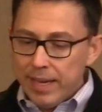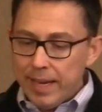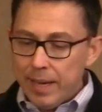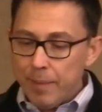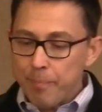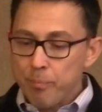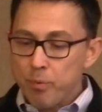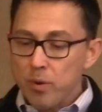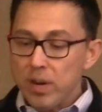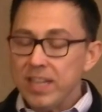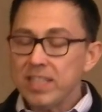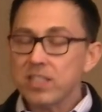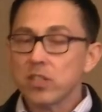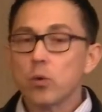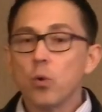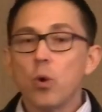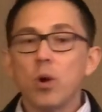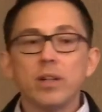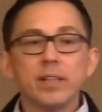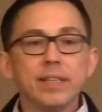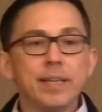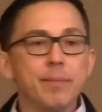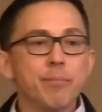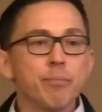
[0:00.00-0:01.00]
Embrace
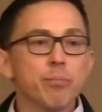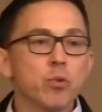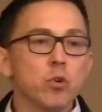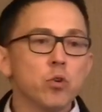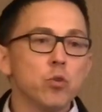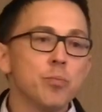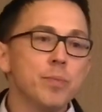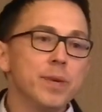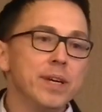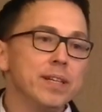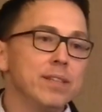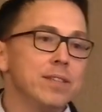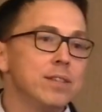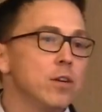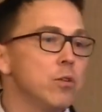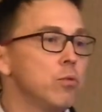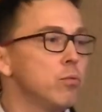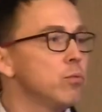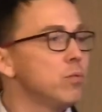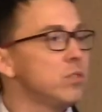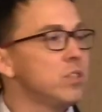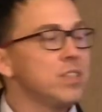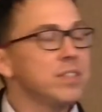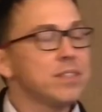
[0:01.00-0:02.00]
quality improvement.
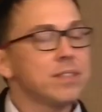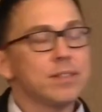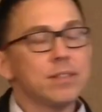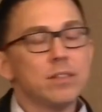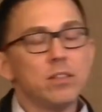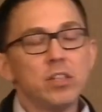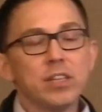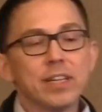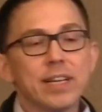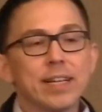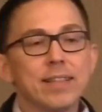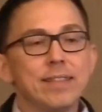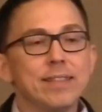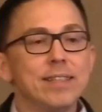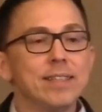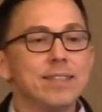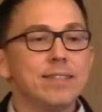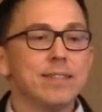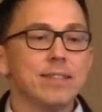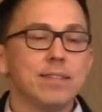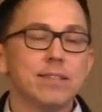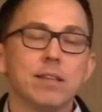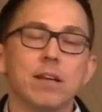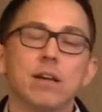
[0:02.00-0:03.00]
Don't just look at
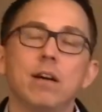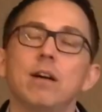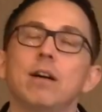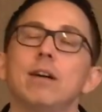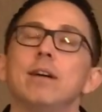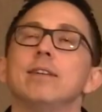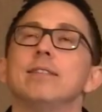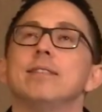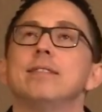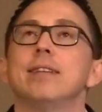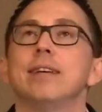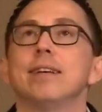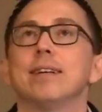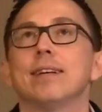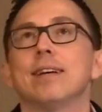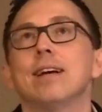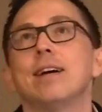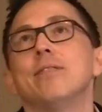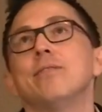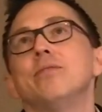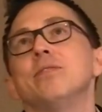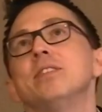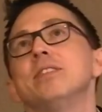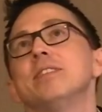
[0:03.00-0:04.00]
this as, ah, oh, it's that
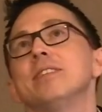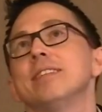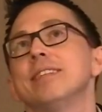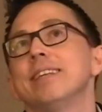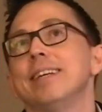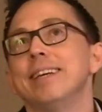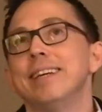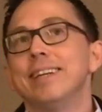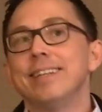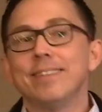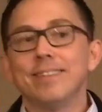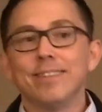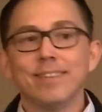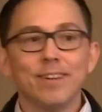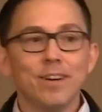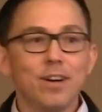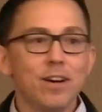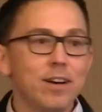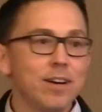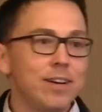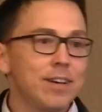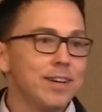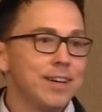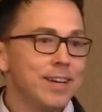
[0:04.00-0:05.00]
conference again, or,
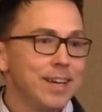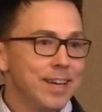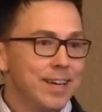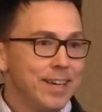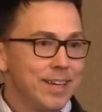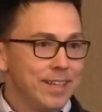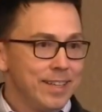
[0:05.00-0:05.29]
ah,